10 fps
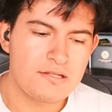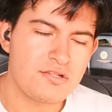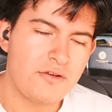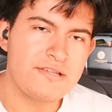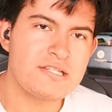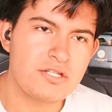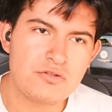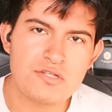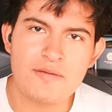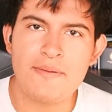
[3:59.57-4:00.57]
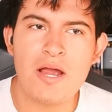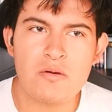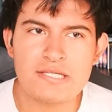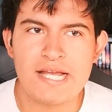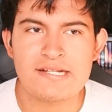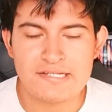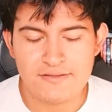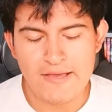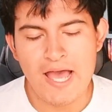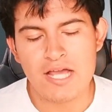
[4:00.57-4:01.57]
solve this issue, some pyrotechnics
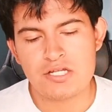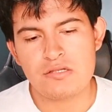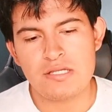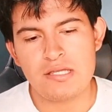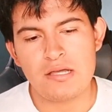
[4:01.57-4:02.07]
have actually